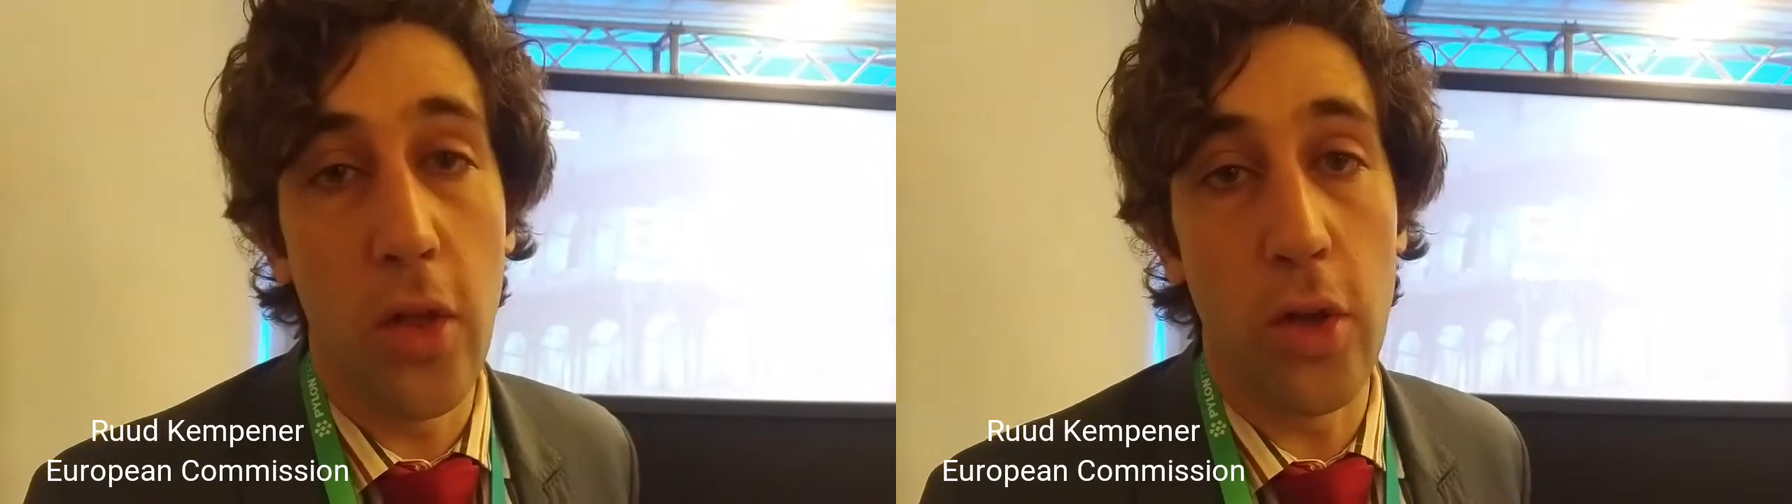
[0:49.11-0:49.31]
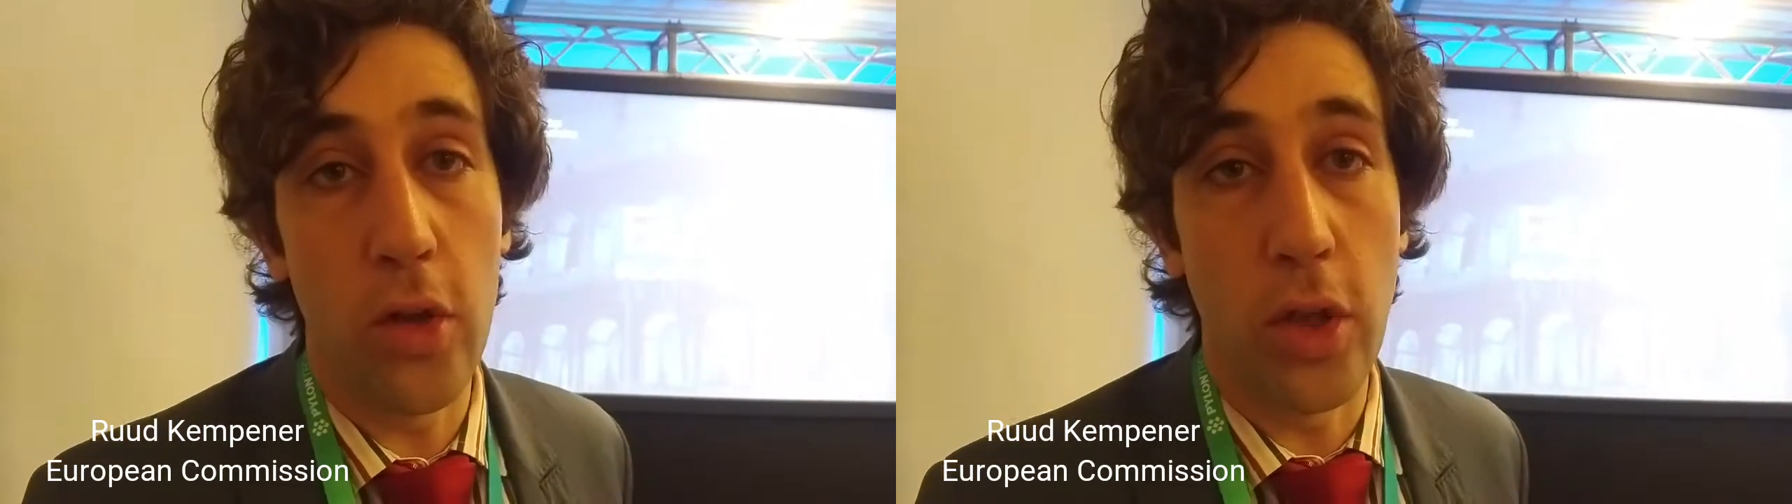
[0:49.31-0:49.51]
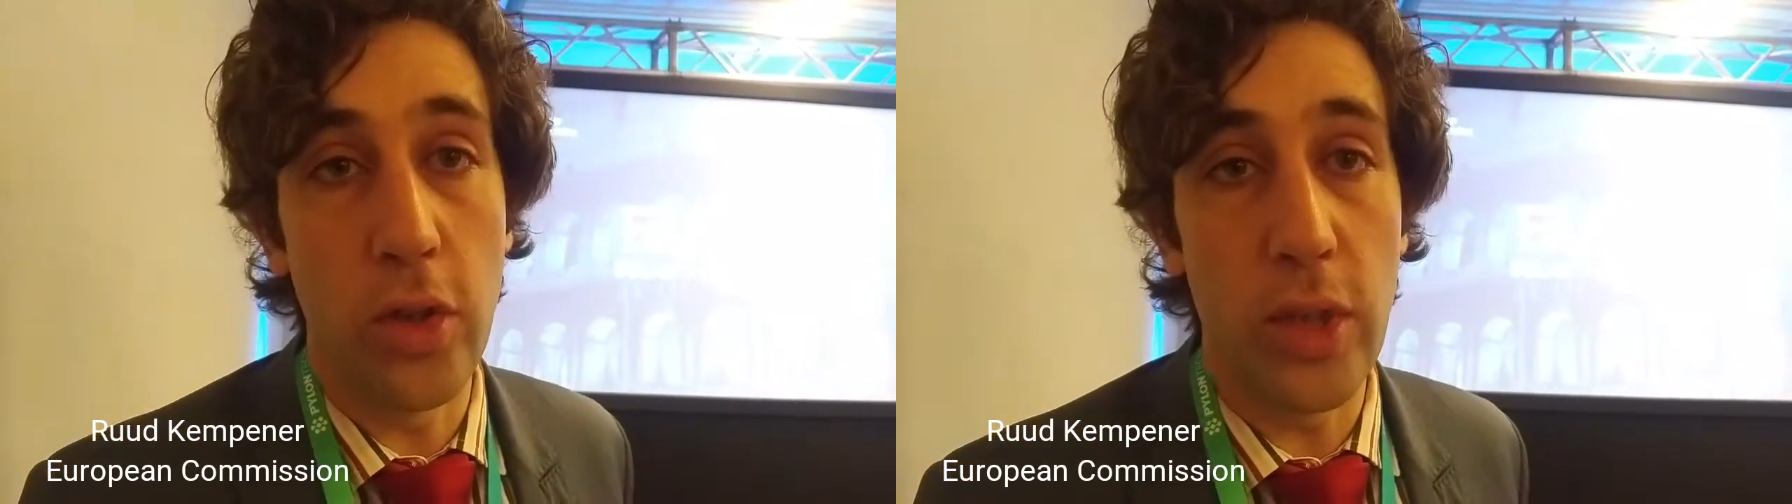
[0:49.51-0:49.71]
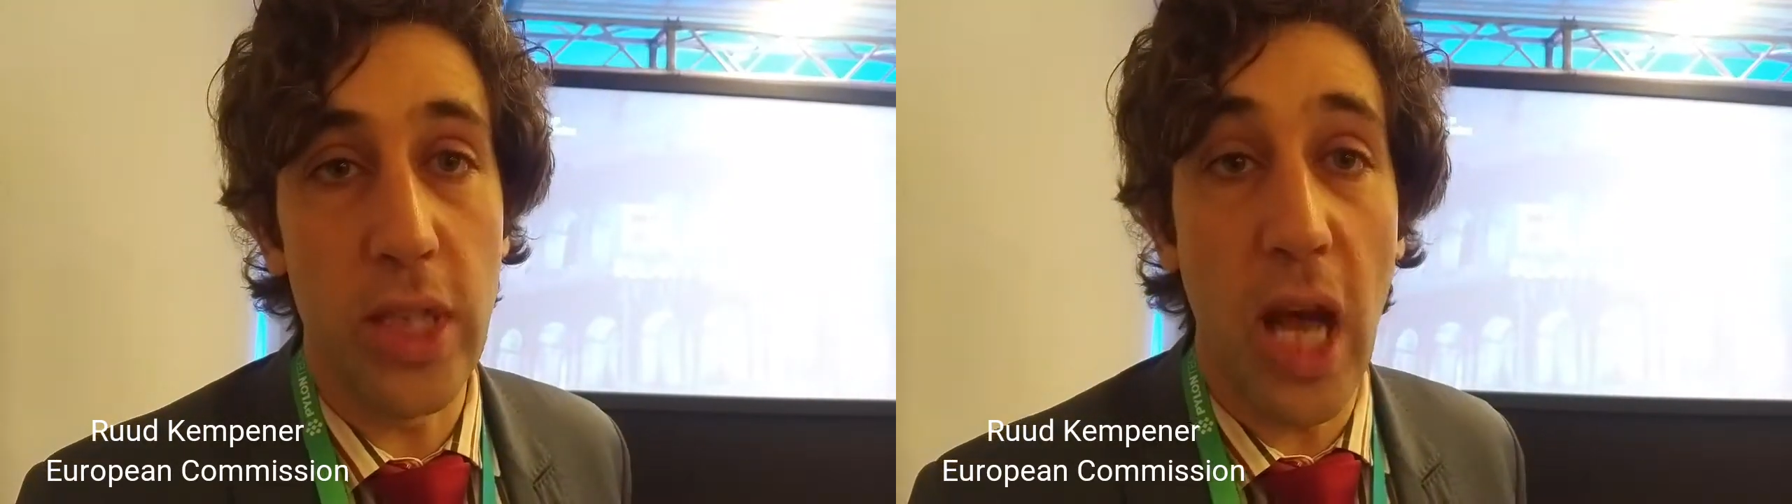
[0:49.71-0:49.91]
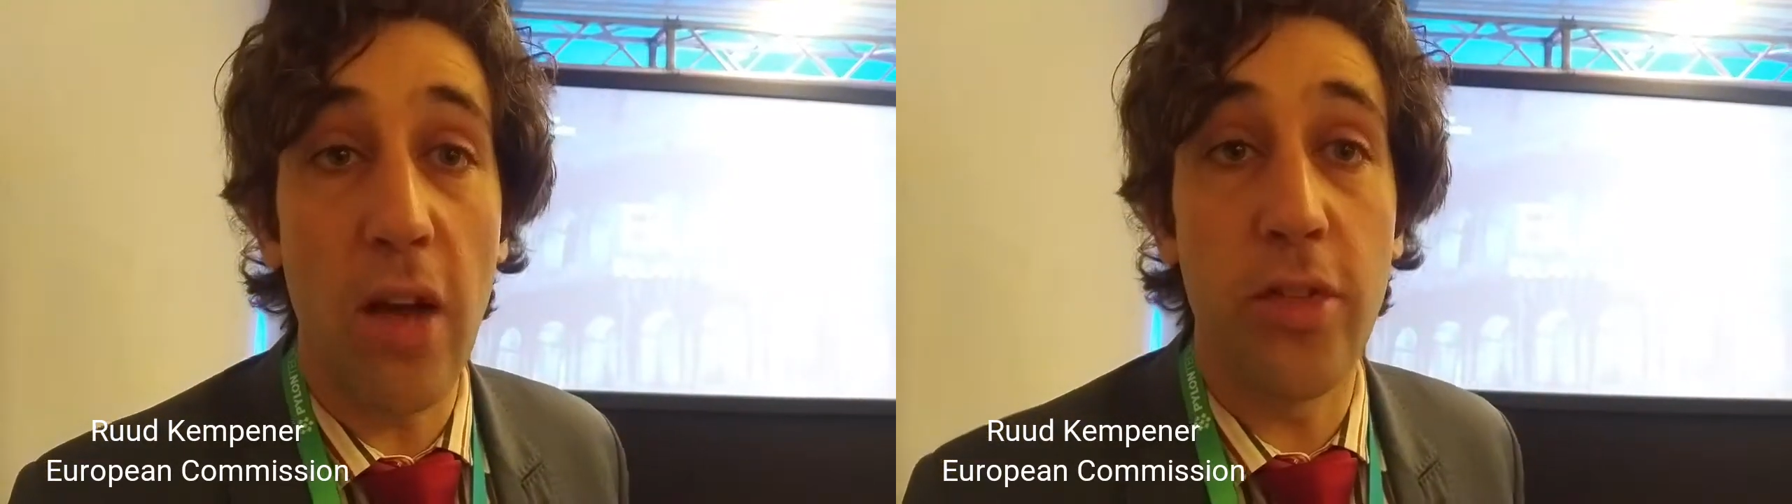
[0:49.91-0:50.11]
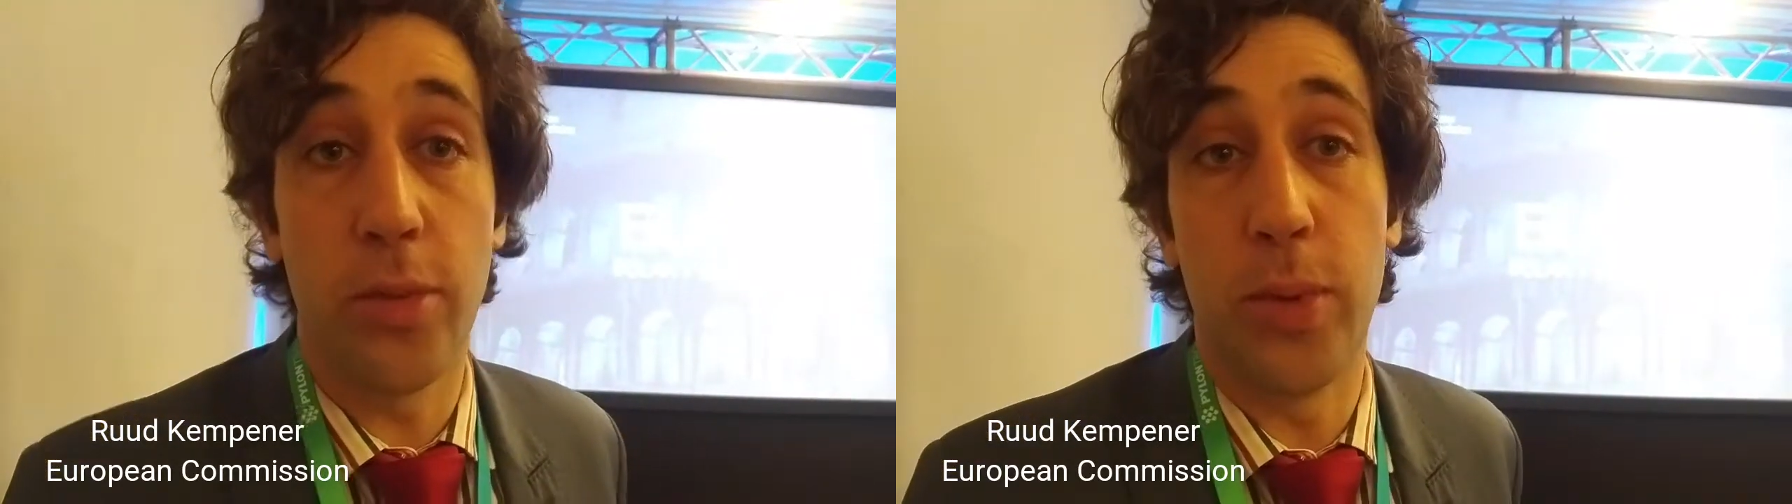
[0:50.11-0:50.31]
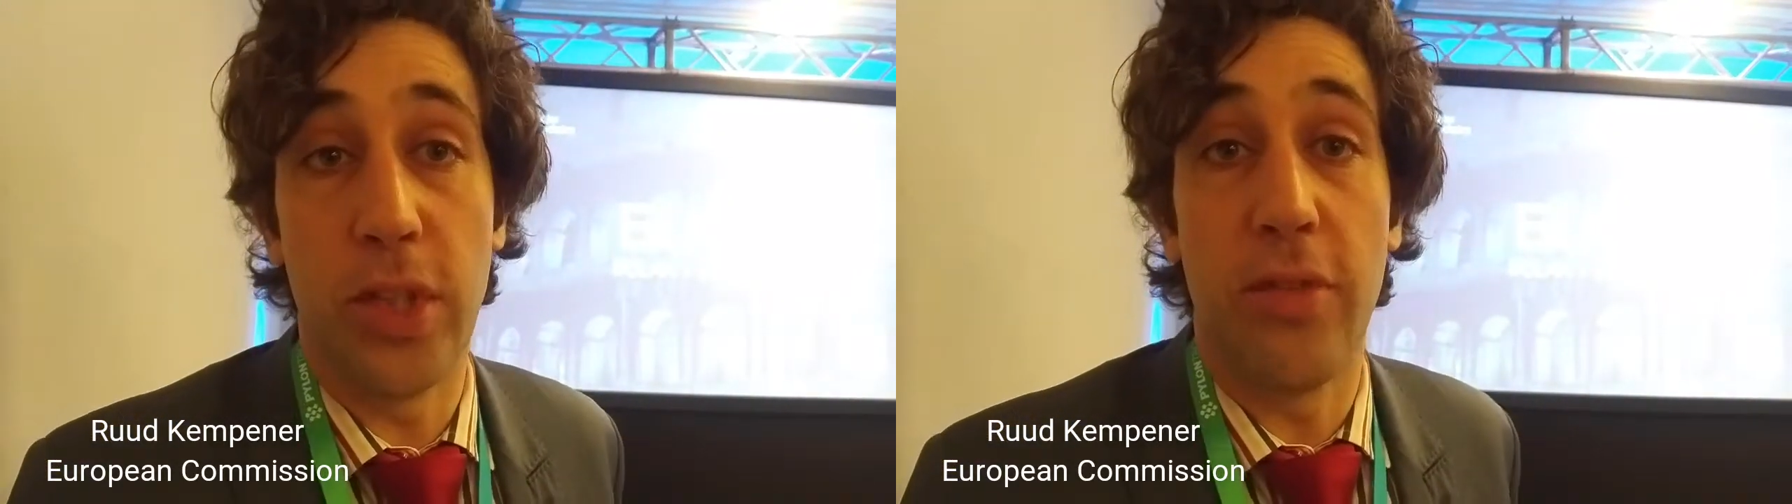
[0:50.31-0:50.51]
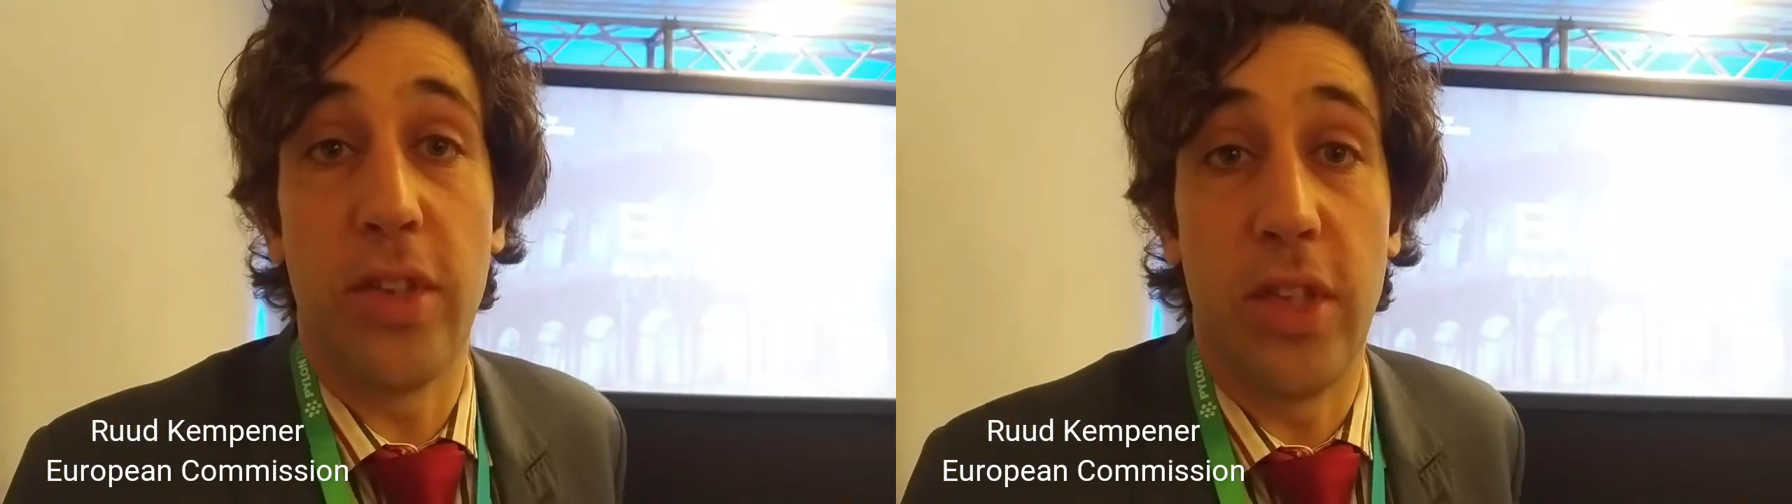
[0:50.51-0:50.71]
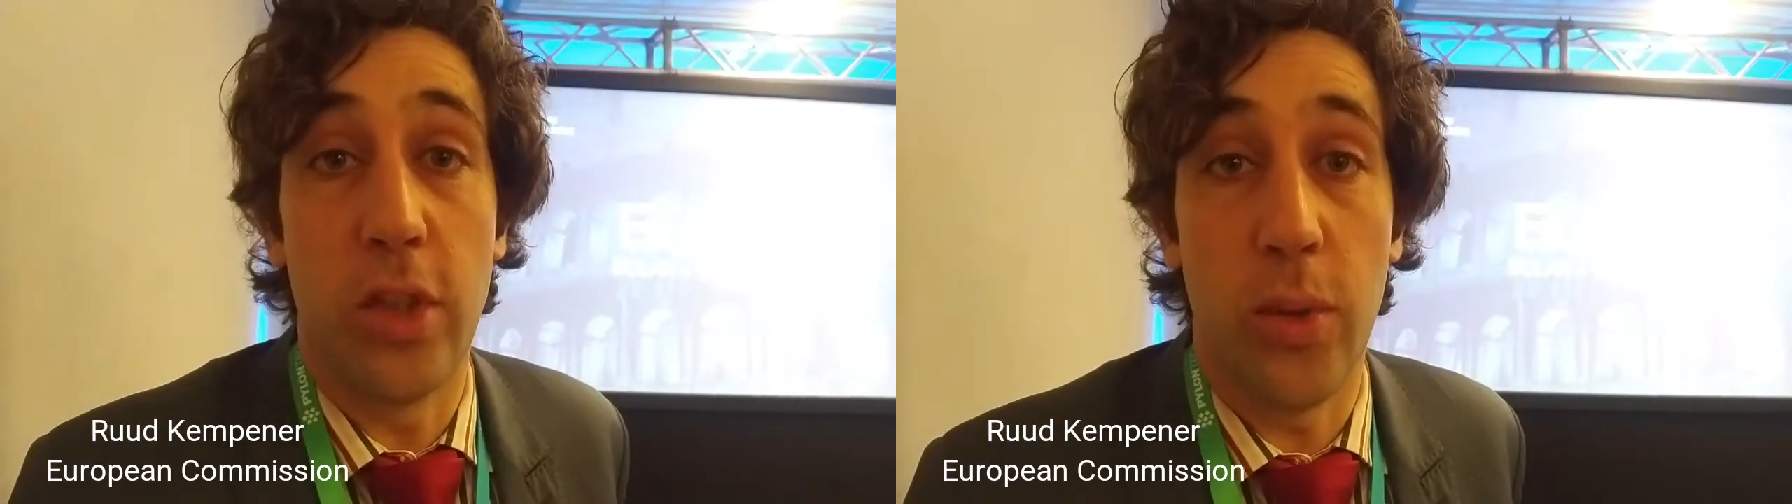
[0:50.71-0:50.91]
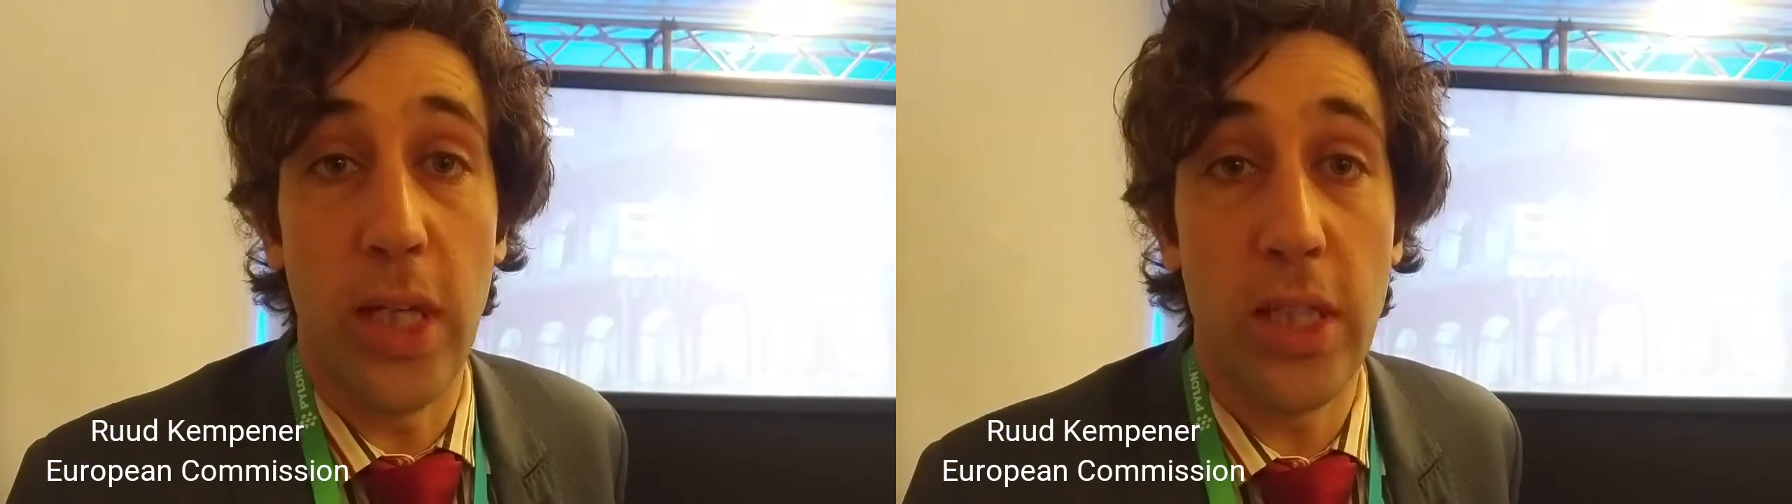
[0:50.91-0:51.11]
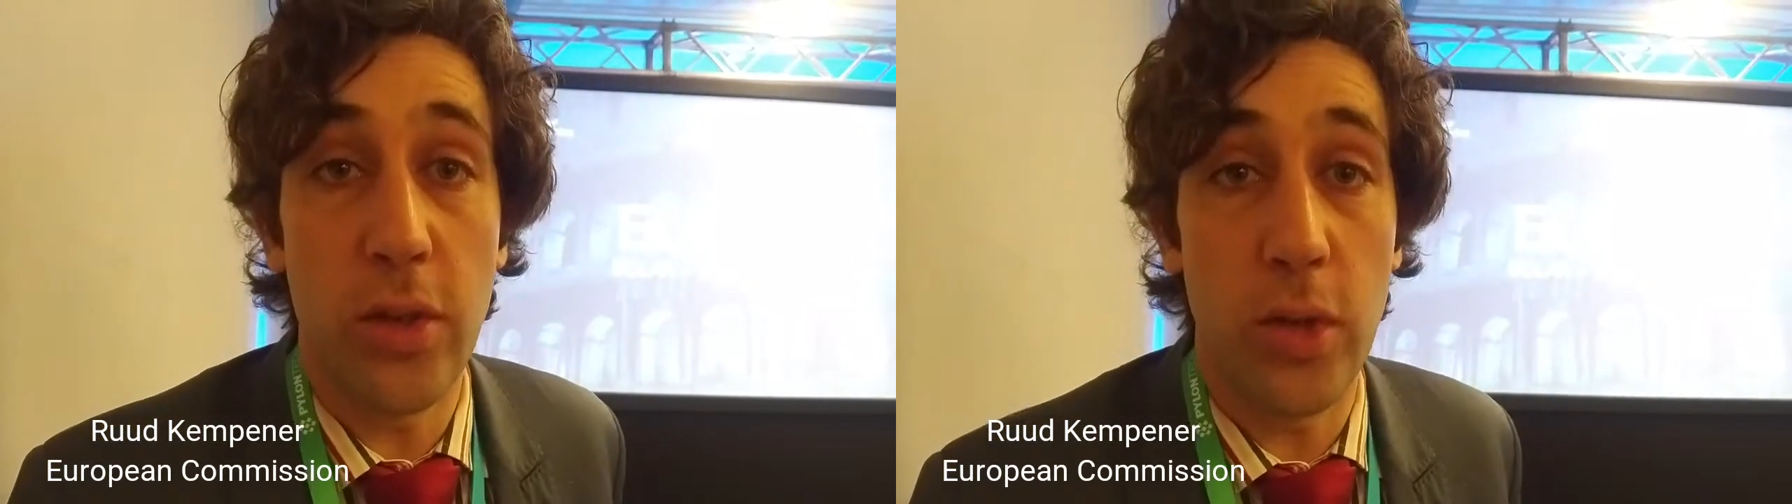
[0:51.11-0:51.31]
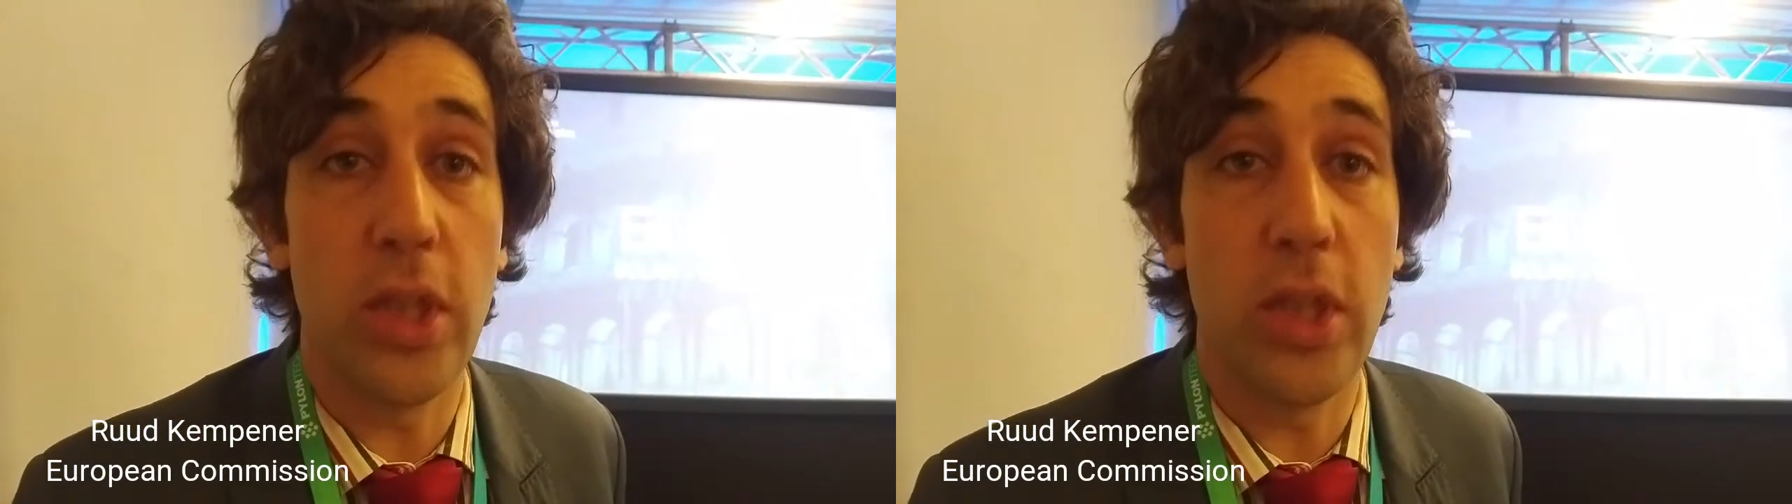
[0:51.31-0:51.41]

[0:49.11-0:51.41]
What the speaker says: third countries have specific situations